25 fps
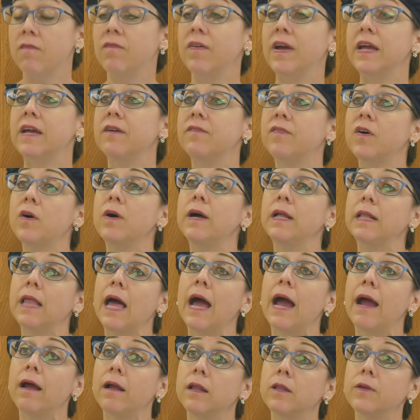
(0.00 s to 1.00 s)
Vayavo el
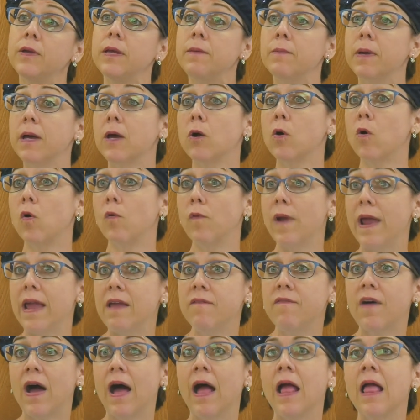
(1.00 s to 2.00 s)
har Elohim
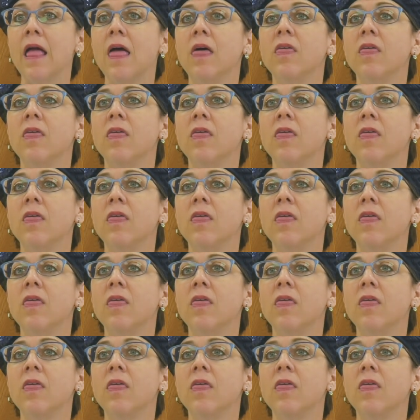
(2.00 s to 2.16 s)
Choreva,